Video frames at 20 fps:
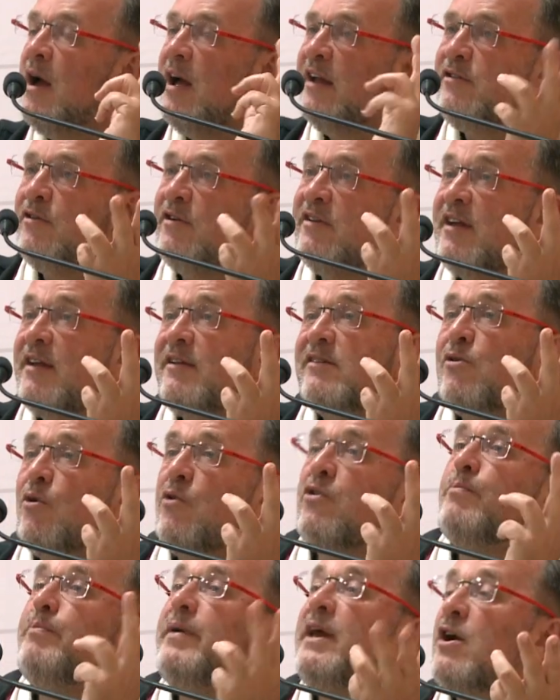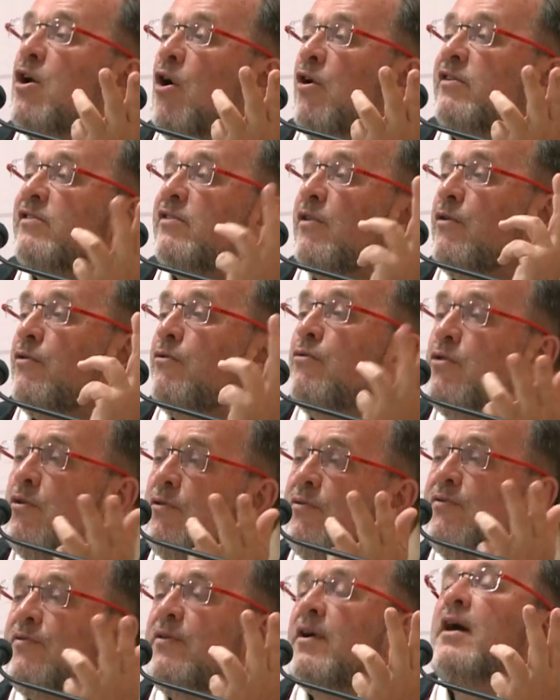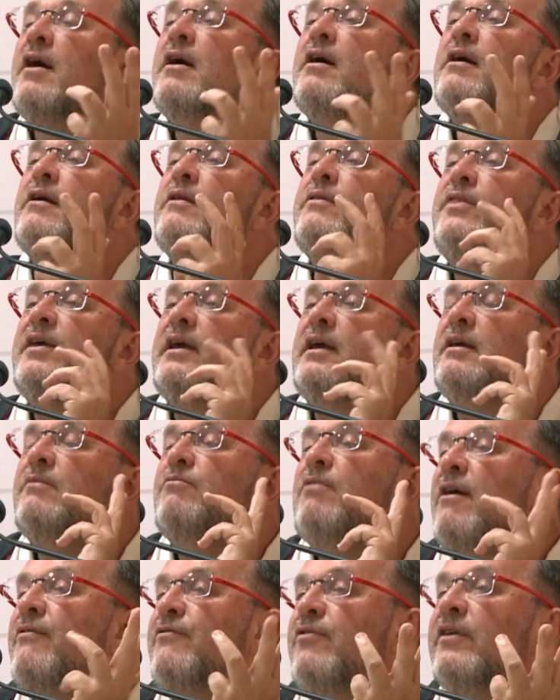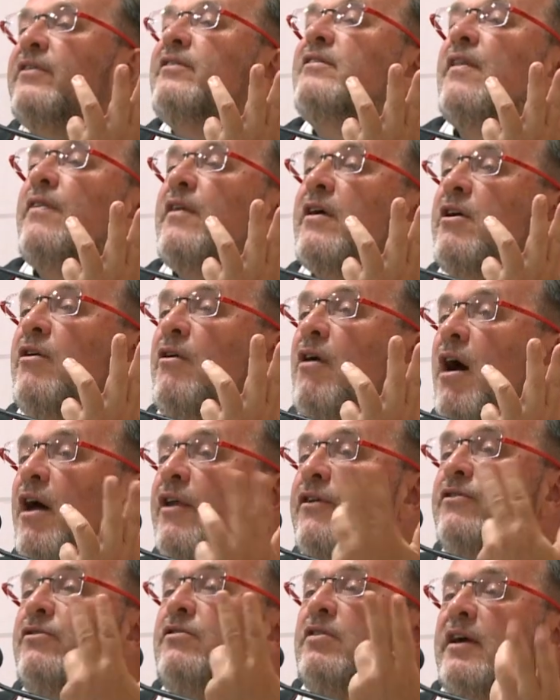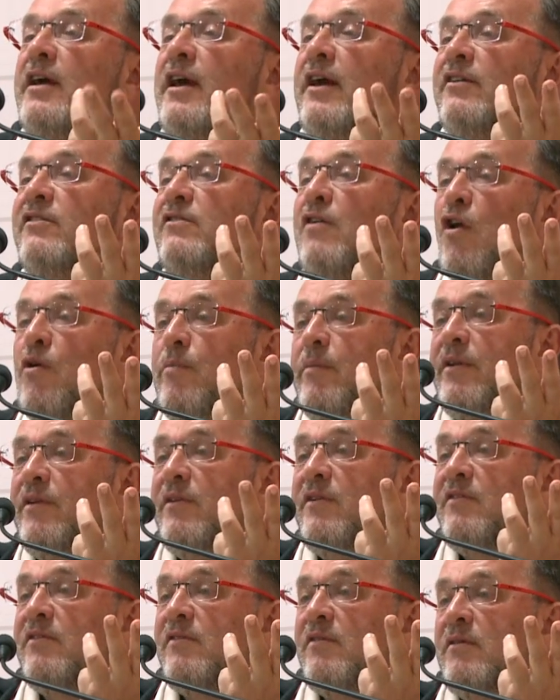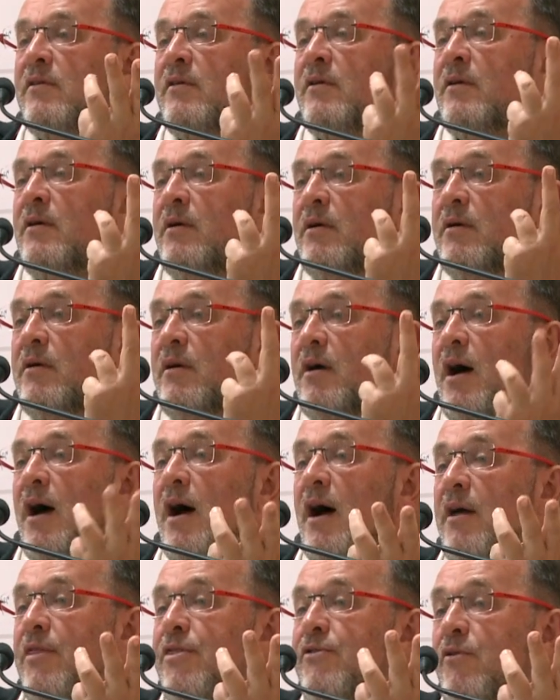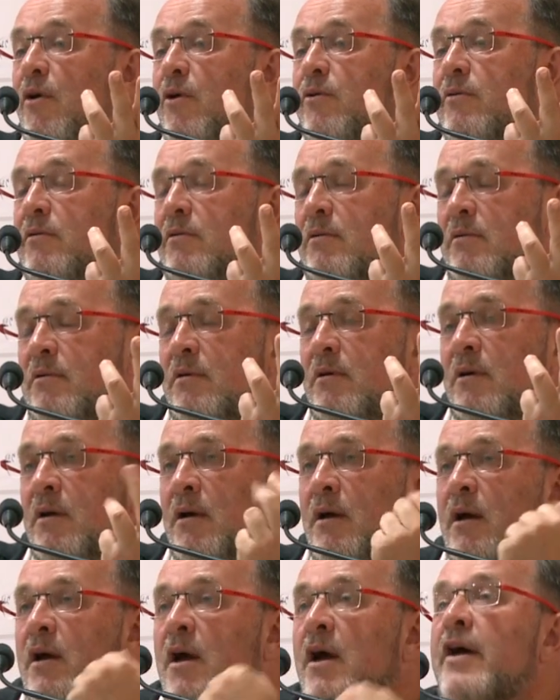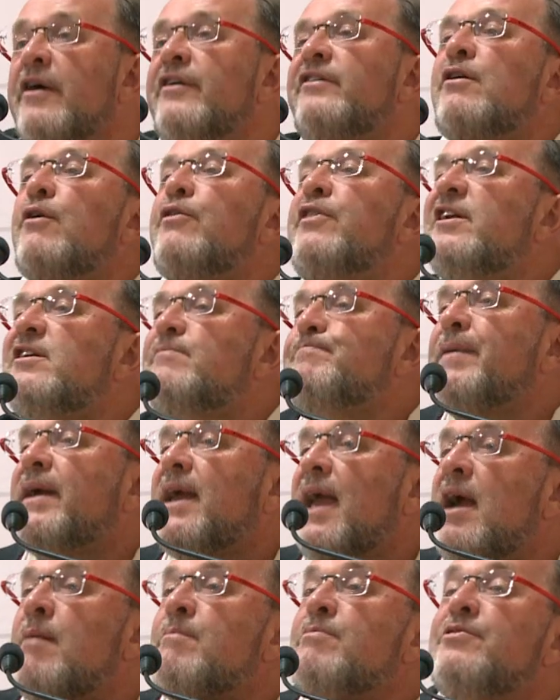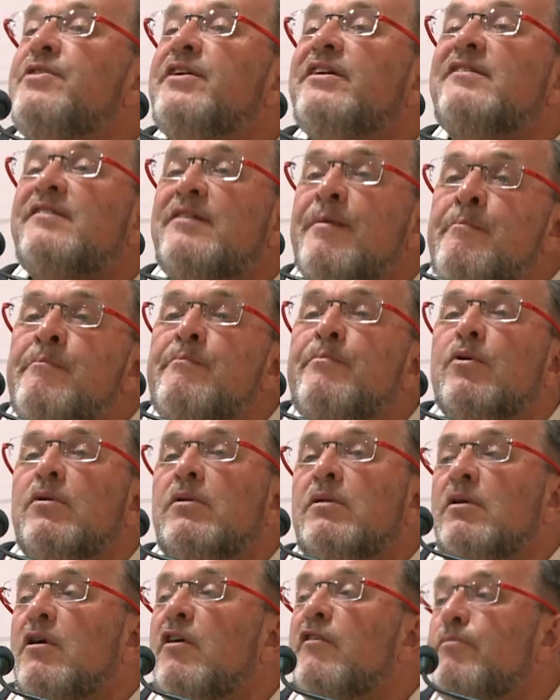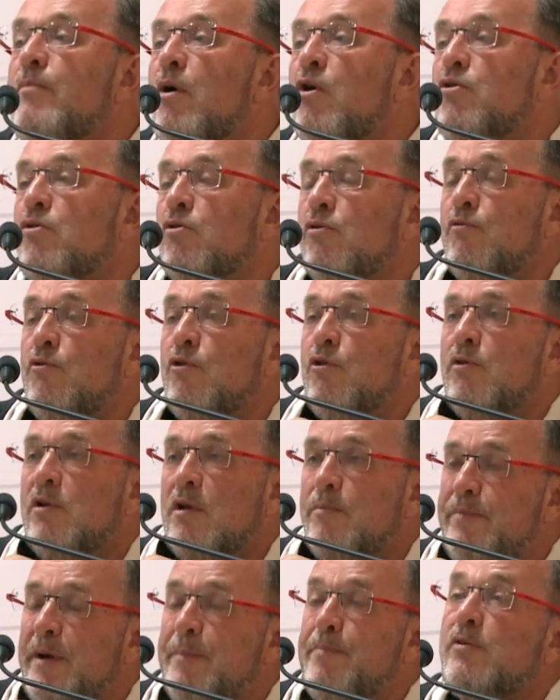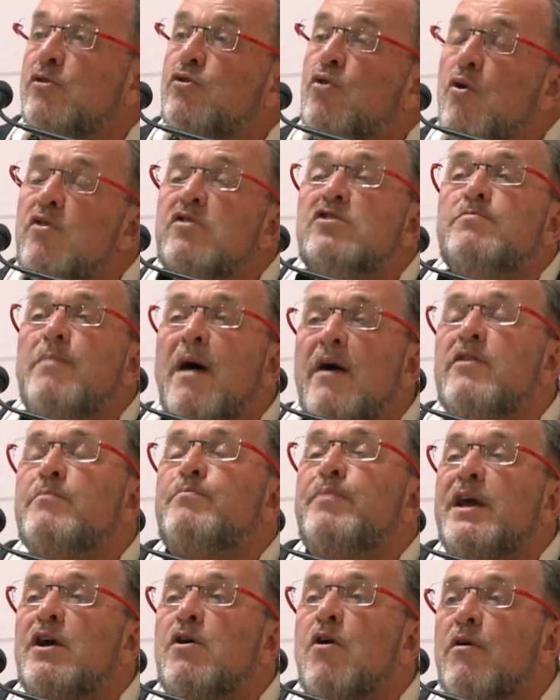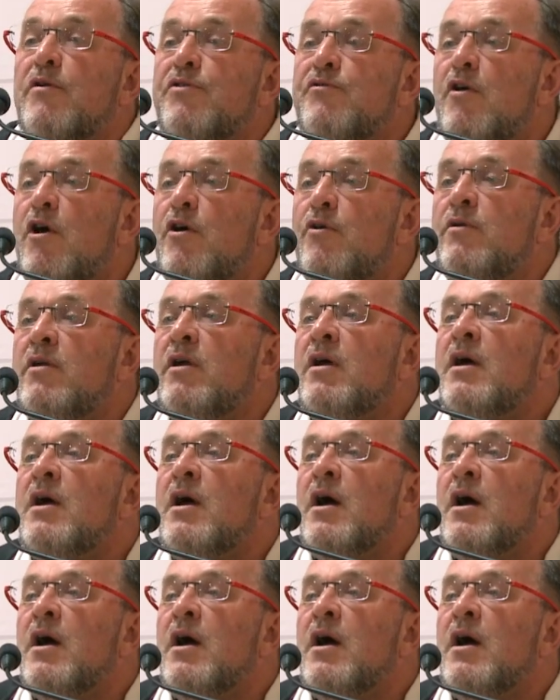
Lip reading: as soon as they saw the peacocks on the roof, the reference in the Quran to King Solomon's throne. So this became the symbol of Mughal rule, and people talked about the peacock throne